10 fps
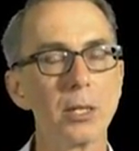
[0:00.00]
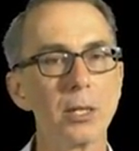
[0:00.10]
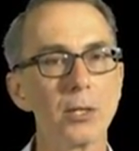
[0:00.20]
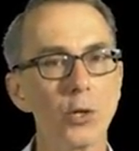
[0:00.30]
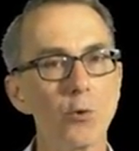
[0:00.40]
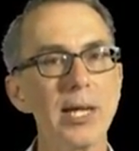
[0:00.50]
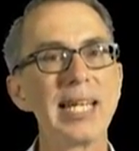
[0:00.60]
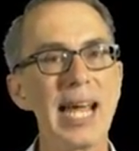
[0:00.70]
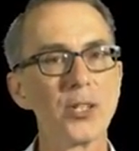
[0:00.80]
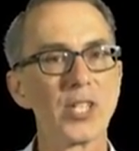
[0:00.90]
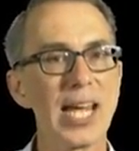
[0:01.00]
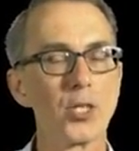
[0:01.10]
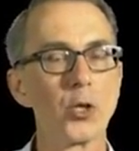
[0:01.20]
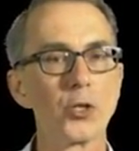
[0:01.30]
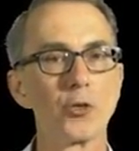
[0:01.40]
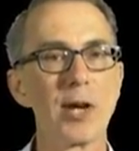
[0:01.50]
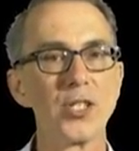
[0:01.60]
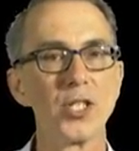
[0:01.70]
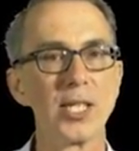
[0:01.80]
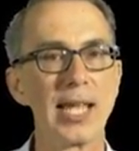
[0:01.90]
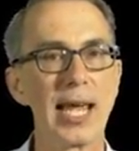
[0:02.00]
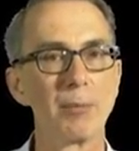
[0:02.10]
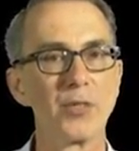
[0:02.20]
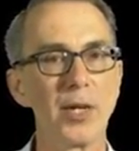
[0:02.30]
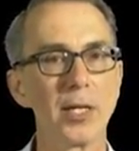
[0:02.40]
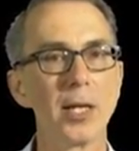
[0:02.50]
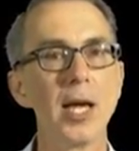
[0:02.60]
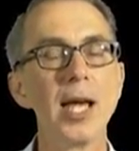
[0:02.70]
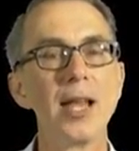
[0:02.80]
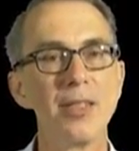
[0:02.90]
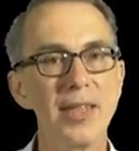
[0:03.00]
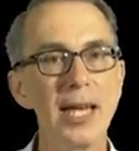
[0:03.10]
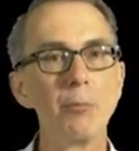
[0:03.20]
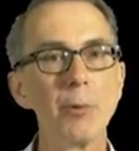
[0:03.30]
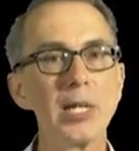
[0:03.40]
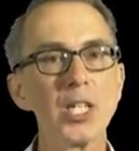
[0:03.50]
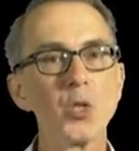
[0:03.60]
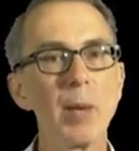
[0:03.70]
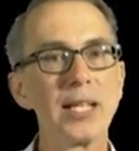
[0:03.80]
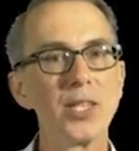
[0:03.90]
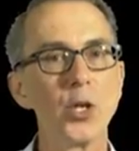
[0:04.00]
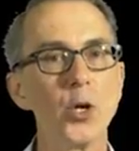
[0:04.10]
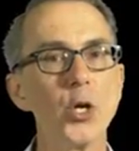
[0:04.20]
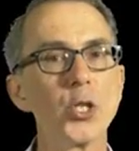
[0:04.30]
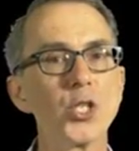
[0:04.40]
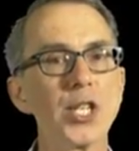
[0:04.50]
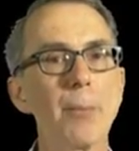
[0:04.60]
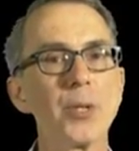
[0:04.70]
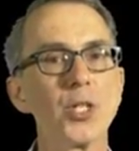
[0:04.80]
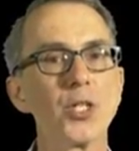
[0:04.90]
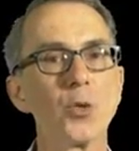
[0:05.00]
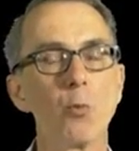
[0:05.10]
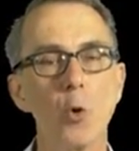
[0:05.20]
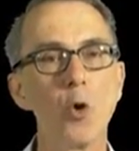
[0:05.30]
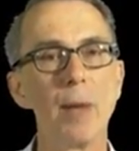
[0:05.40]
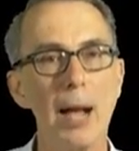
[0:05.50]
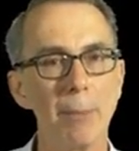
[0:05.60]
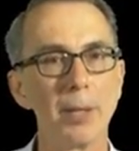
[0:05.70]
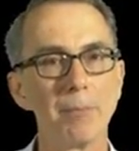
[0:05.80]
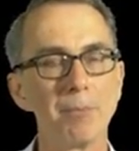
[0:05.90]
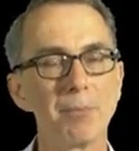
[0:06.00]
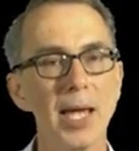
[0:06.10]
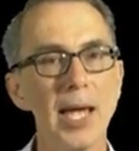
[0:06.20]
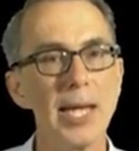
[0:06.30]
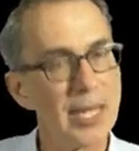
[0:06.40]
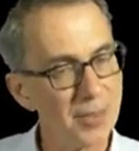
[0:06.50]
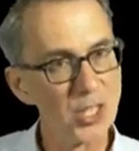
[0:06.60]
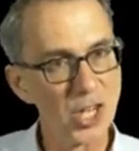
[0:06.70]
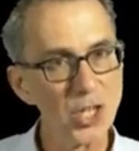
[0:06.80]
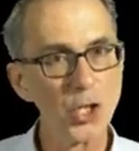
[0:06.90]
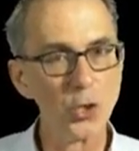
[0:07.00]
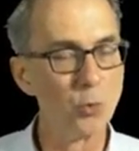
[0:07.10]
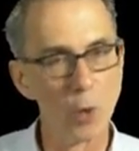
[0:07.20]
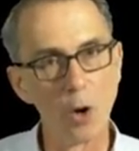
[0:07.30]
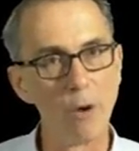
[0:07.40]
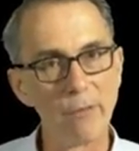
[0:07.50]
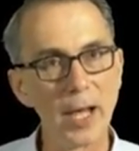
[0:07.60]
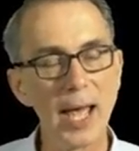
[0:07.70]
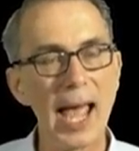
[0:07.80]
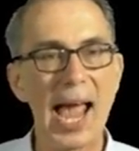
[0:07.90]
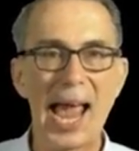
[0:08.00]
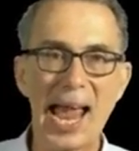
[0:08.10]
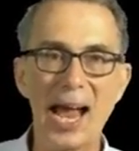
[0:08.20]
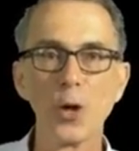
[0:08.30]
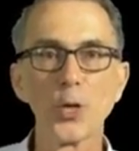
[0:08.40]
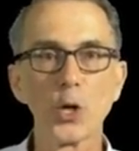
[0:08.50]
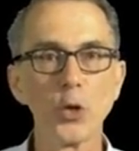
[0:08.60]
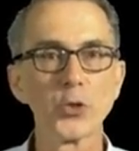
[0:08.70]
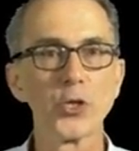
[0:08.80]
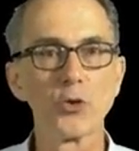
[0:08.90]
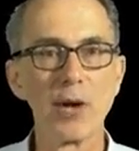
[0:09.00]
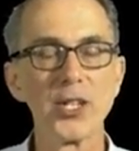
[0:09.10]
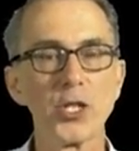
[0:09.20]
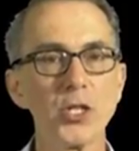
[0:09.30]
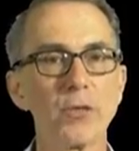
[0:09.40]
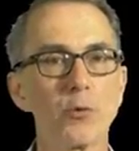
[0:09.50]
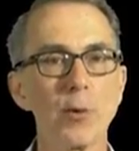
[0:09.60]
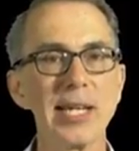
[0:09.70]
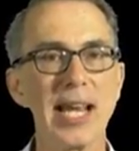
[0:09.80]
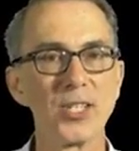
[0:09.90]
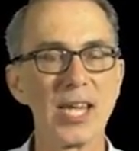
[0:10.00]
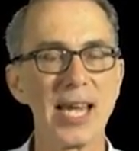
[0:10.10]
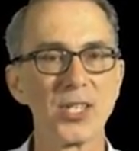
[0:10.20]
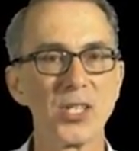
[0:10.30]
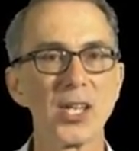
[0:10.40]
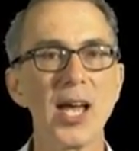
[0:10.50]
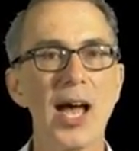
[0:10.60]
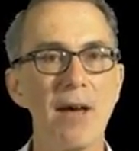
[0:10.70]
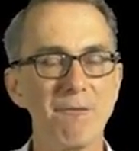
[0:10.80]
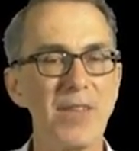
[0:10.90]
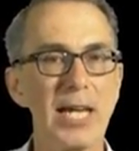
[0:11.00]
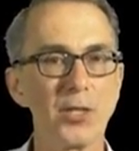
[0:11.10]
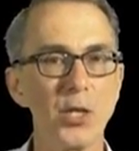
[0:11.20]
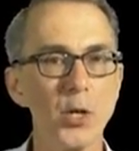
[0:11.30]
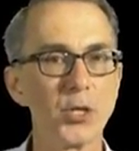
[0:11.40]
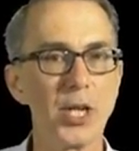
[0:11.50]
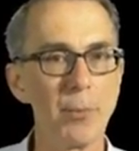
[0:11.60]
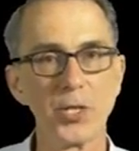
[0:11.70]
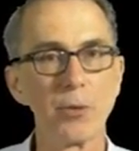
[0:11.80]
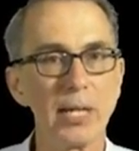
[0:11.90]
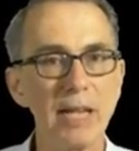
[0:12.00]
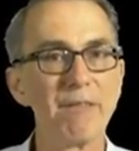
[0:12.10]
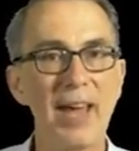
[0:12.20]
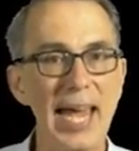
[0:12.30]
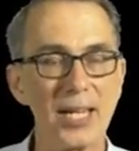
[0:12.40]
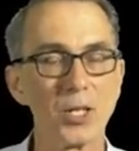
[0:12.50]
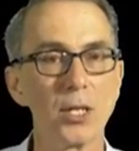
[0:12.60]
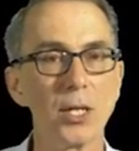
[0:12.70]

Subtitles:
the greenhouse gas concentrations in the atmosphere, then we would expect the Earth's temperature to warm up. Now, this issue of how the concentrations of greenhouse gases affect the Earth's temperature, and in fact,